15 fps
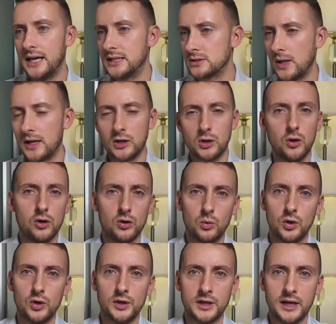it's like
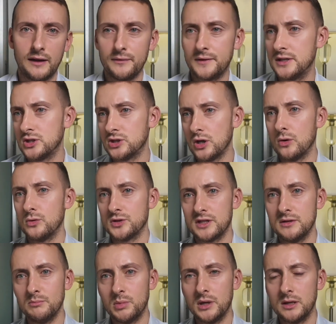clockwork, and these
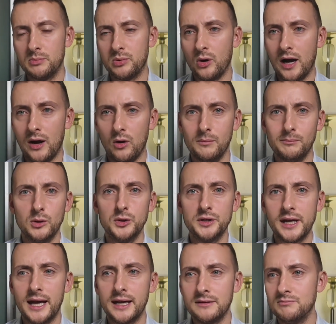shows can be put out on
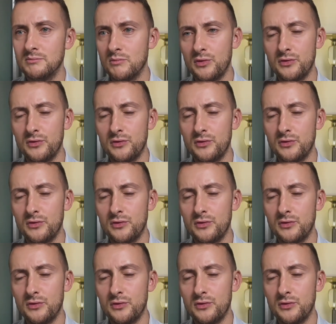Monday,